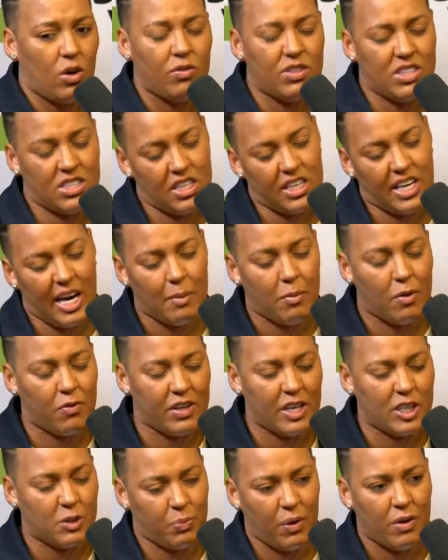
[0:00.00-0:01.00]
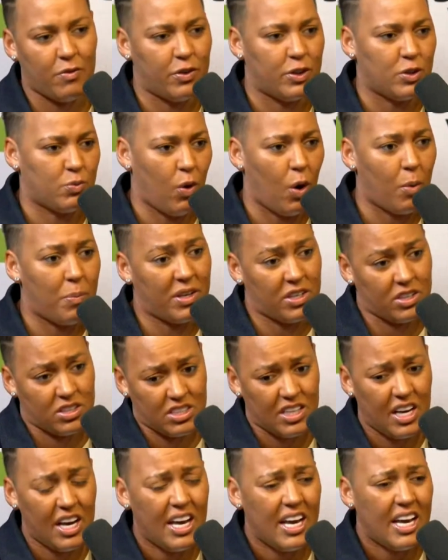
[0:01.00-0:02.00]
obviously came off against Brentford as well because
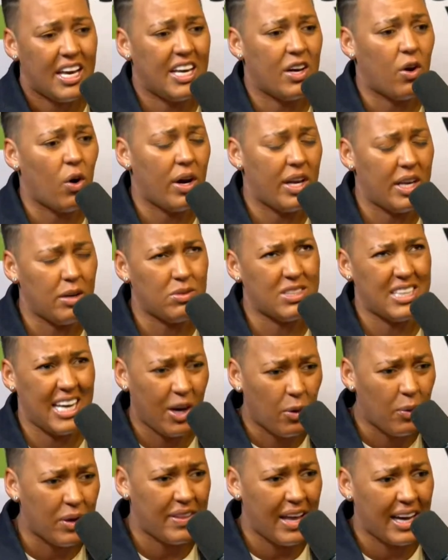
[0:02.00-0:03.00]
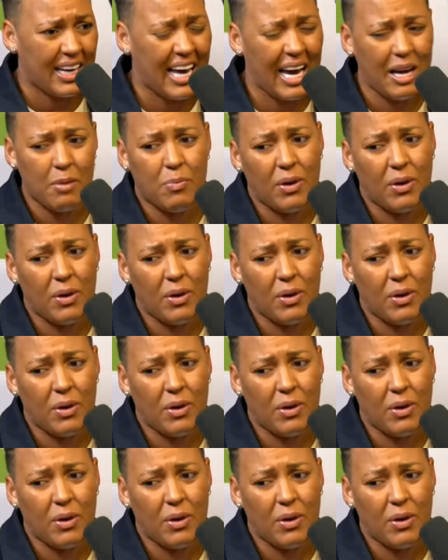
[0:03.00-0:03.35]
he was ill in that game.